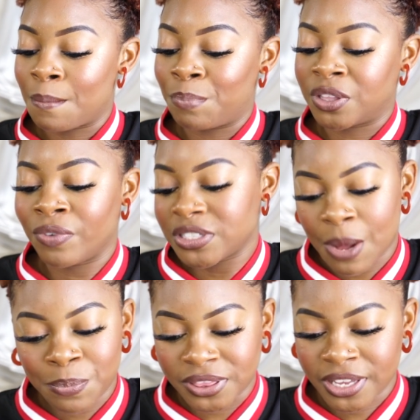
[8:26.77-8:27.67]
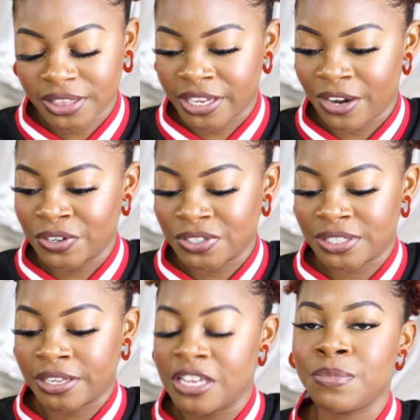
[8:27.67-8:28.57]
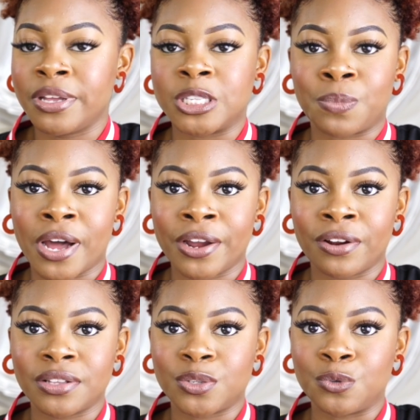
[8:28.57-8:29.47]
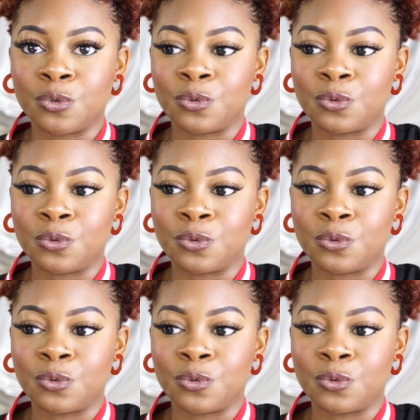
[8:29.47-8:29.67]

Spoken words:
But the reason I put that there is just to keep me inspired to